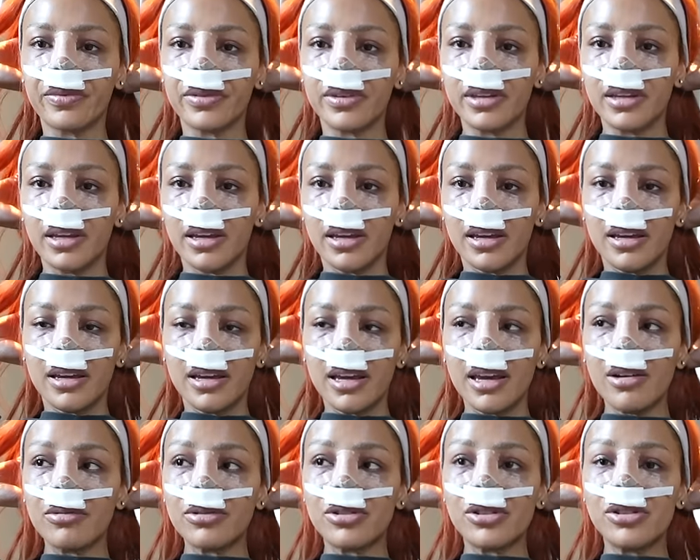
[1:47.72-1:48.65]
Yeah.
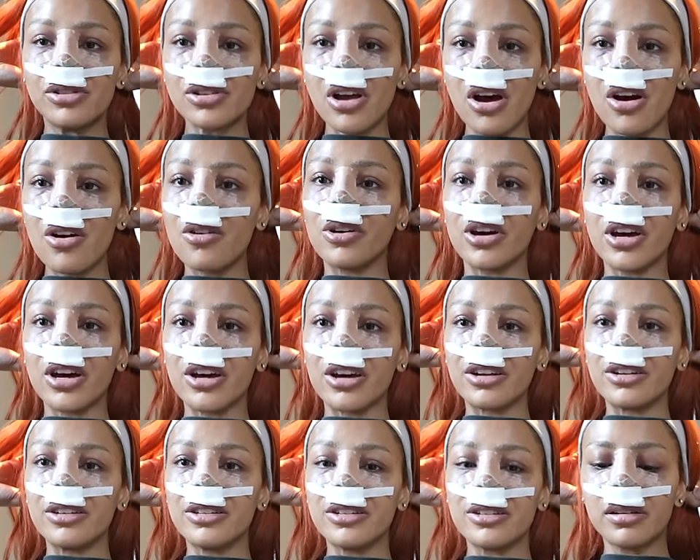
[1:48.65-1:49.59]
It was so
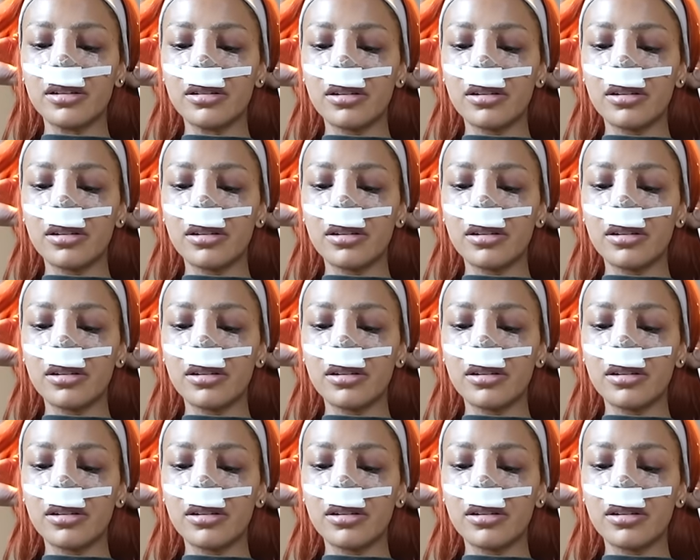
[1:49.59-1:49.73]
good.